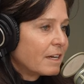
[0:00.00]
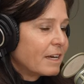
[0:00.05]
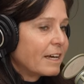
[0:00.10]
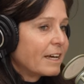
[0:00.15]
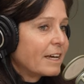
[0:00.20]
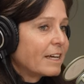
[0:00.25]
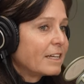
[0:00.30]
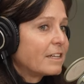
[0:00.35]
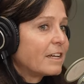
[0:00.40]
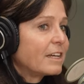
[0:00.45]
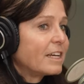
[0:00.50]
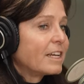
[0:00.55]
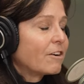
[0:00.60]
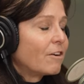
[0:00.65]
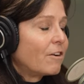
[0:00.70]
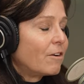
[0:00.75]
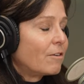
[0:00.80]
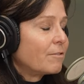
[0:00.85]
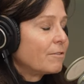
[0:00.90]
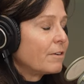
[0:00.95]
And it
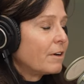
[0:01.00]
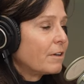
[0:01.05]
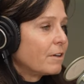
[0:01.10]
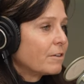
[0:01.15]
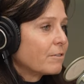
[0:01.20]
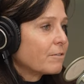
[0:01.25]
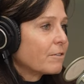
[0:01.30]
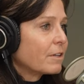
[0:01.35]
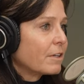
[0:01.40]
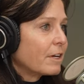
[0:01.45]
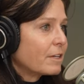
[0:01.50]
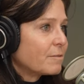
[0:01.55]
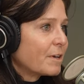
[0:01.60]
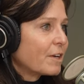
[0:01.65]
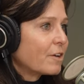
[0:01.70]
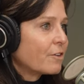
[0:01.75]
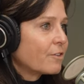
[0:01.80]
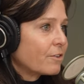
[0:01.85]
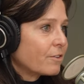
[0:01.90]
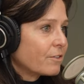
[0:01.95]
all fell on the frontline
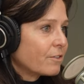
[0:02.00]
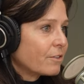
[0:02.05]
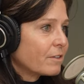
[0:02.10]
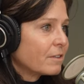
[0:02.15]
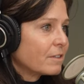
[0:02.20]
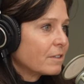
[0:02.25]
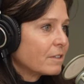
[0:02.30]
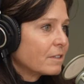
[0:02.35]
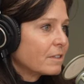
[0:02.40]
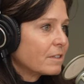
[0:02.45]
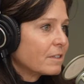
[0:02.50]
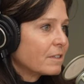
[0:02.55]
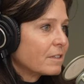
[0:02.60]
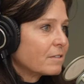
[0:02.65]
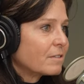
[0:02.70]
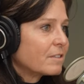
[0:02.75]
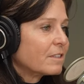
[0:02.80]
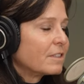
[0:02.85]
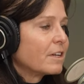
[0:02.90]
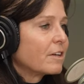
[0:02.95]
managers.
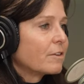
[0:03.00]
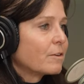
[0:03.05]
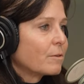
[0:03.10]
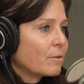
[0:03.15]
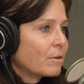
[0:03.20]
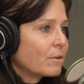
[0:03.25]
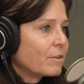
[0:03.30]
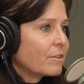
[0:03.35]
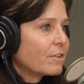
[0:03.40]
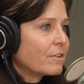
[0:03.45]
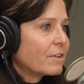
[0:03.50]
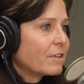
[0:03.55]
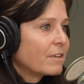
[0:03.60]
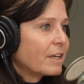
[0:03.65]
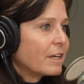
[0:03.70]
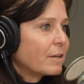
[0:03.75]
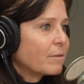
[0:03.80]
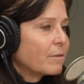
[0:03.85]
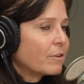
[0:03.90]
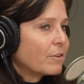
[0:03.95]
In other words,
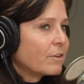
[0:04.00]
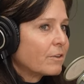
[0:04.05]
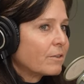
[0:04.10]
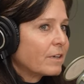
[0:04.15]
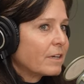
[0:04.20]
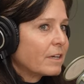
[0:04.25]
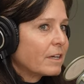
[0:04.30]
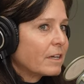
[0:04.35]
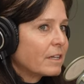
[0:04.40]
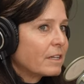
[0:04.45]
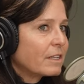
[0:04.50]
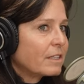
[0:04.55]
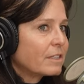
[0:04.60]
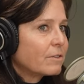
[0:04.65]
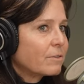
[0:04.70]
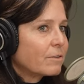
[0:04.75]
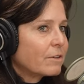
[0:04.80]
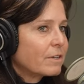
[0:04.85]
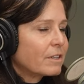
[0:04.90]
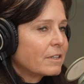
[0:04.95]
they were doing
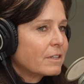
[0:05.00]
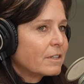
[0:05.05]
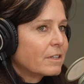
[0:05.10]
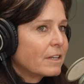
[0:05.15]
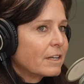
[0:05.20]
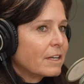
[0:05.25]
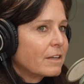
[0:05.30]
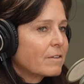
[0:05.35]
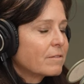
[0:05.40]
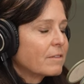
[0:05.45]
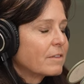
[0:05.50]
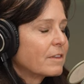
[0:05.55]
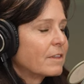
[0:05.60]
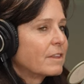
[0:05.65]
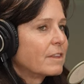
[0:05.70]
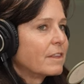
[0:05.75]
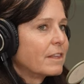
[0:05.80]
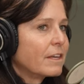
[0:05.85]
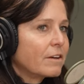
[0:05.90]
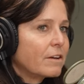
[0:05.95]
inordinate like
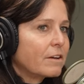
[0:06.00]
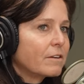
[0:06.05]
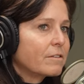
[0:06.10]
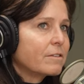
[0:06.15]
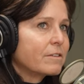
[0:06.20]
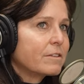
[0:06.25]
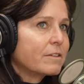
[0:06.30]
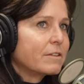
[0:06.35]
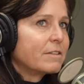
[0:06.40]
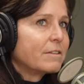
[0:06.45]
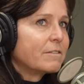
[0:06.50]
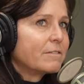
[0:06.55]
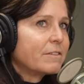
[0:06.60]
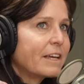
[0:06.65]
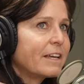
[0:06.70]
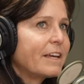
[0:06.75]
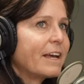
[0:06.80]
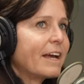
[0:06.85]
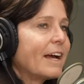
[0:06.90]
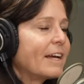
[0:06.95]
they're
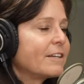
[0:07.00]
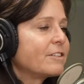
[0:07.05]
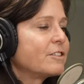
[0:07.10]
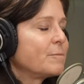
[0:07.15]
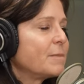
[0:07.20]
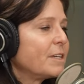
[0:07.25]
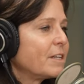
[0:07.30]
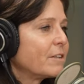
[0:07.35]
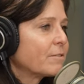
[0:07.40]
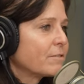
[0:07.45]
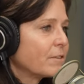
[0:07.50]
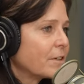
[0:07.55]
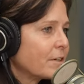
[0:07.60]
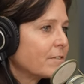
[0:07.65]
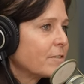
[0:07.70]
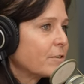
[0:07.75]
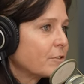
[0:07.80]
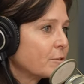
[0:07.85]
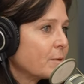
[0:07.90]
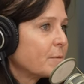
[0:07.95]
they had to be in front
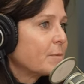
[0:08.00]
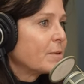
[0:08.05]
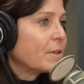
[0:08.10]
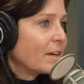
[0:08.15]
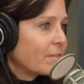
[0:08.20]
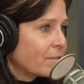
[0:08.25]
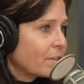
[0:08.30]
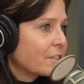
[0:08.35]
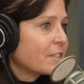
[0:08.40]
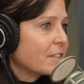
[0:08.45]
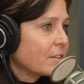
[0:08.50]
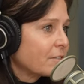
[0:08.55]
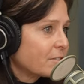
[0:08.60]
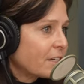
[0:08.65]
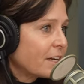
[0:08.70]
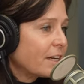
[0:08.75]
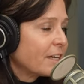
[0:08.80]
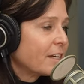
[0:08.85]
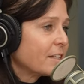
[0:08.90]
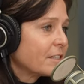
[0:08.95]
of those people every single
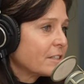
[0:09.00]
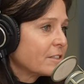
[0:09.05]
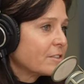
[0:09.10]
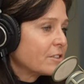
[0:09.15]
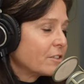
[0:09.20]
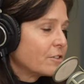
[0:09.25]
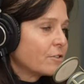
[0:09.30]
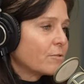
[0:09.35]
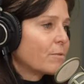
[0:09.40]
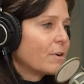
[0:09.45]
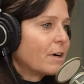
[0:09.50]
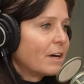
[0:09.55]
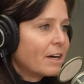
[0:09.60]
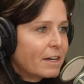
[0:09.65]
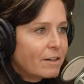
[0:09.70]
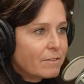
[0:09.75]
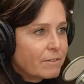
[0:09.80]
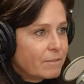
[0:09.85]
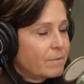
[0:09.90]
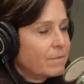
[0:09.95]
day to
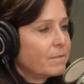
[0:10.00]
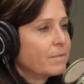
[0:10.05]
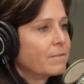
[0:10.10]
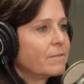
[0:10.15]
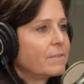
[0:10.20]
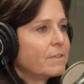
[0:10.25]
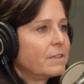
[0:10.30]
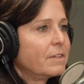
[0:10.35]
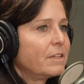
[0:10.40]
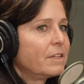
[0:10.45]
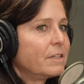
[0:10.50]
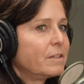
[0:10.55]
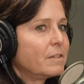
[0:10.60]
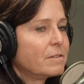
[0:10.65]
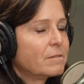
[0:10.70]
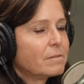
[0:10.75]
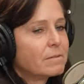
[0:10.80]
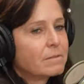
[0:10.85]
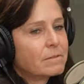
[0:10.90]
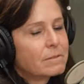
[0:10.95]
drive
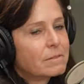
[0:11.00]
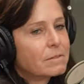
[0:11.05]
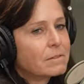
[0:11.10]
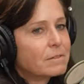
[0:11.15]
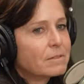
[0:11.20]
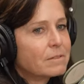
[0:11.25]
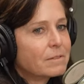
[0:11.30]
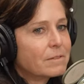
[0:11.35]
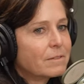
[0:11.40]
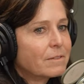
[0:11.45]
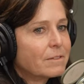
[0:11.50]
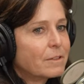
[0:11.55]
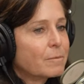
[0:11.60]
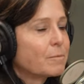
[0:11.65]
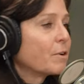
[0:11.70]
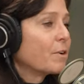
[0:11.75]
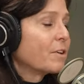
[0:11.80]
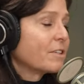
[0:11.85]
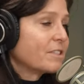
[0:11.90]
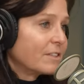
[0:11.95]
the the
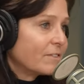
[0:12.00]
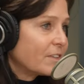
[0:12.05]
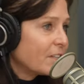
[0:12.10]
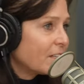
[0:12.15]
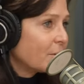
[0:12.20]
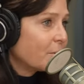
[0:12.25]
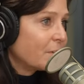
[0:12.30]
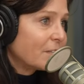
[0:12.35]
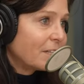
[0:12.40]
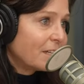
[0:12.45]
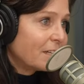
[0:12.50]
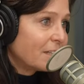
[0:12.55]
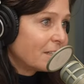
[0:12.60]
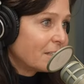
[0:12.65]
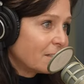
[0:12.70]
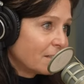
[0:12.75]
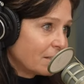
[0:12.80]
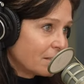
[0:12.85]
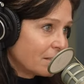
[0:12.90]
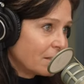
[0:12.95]
productivity that we
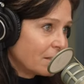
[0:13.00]
needed.